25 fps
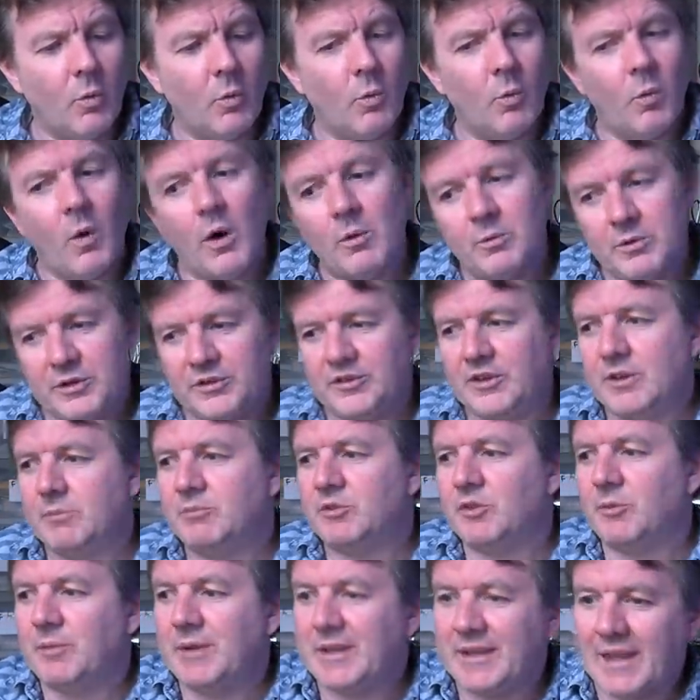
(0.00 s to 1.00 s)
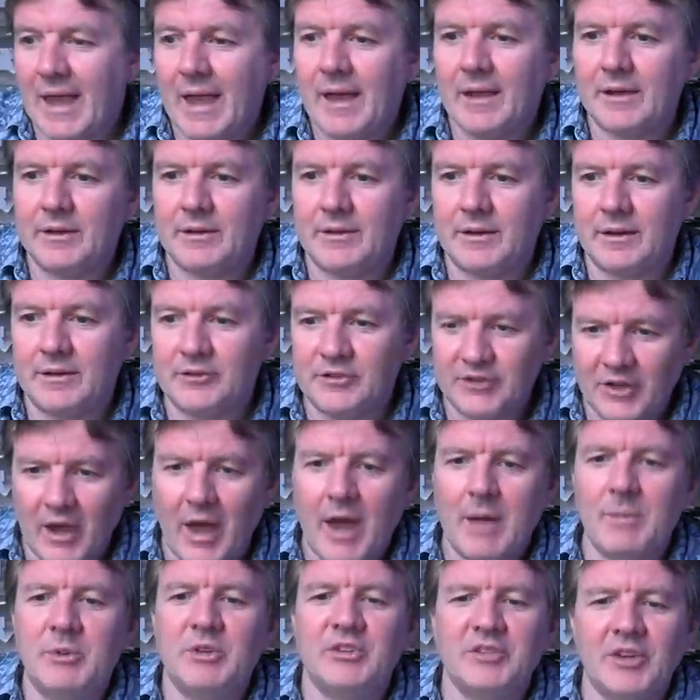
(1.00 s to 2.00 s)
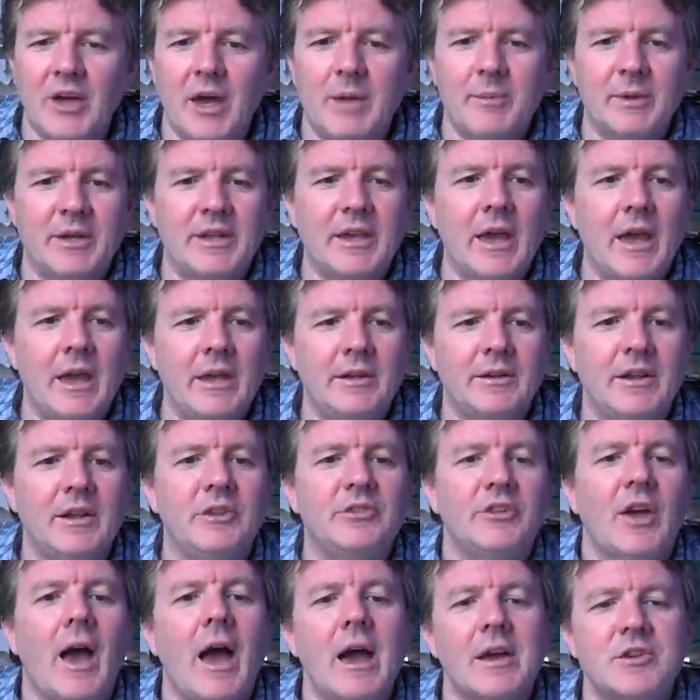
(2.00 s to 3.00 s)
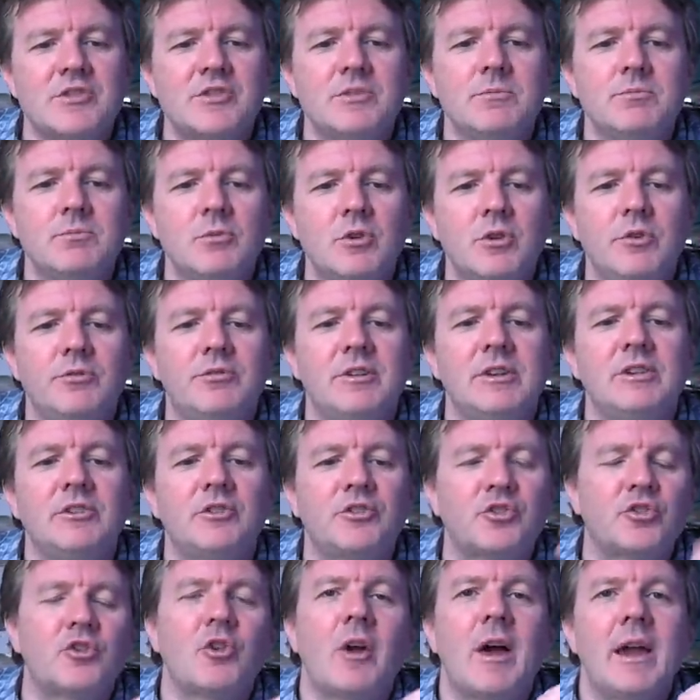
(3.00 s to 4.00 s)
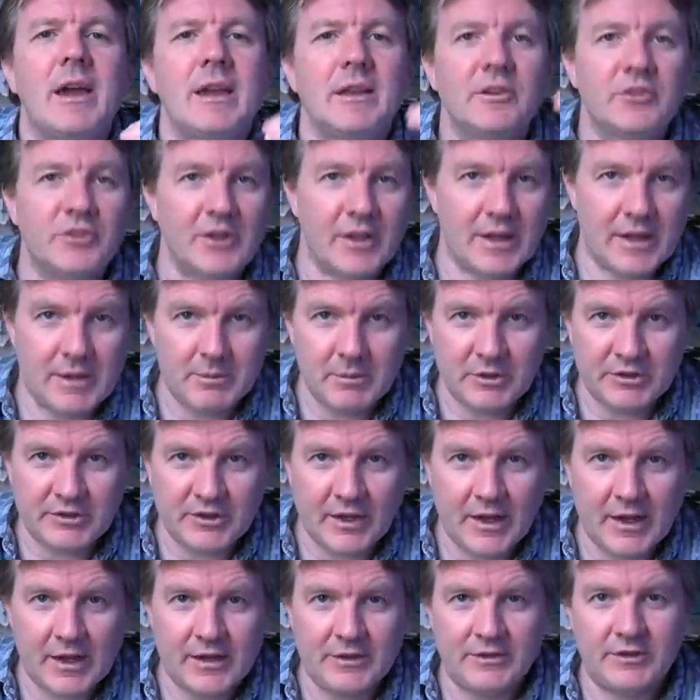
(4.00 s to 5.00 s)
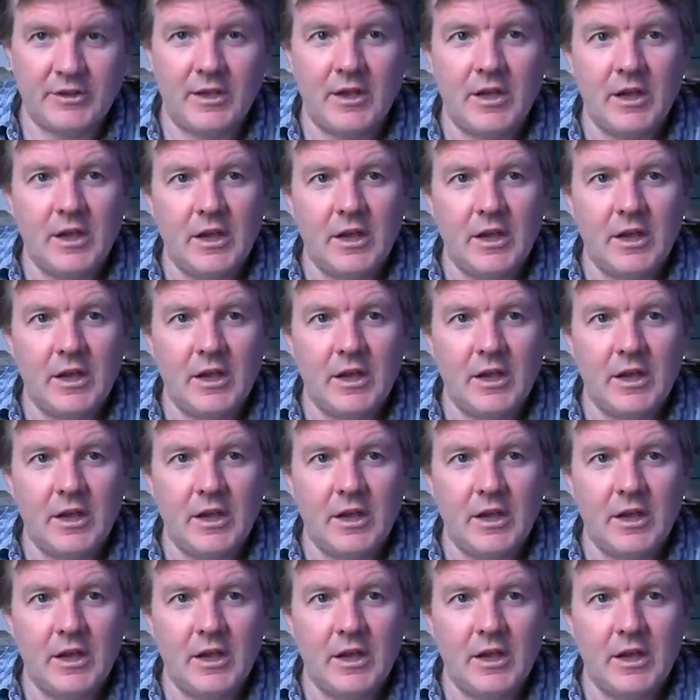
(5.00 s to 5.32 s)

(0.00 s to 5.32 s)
what we seem to be getting time and time again is action movies trying to imitate